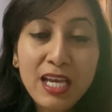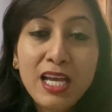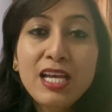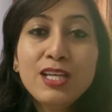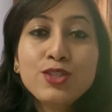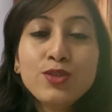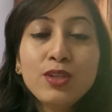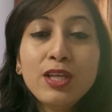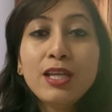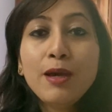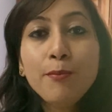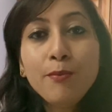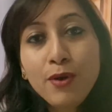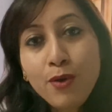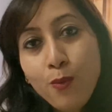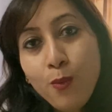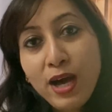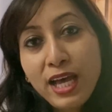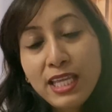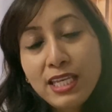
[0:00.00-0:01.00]
So the number
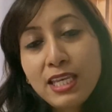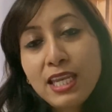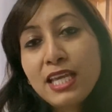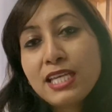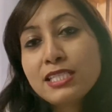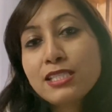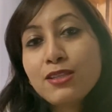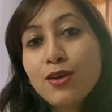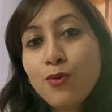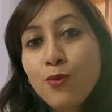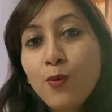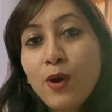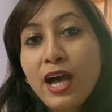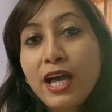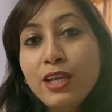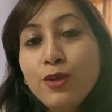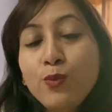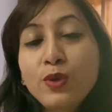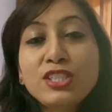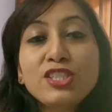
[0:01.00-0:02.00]
one is the
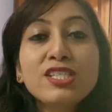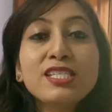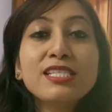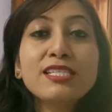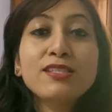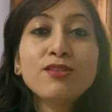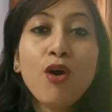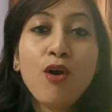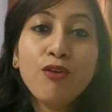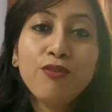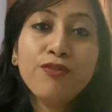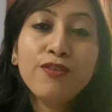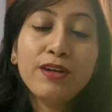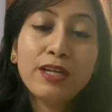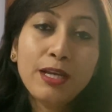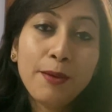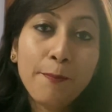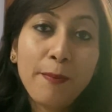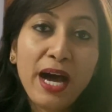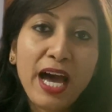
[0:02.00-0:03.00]
one which is
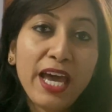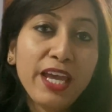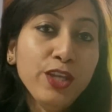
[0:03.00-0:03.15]
offered by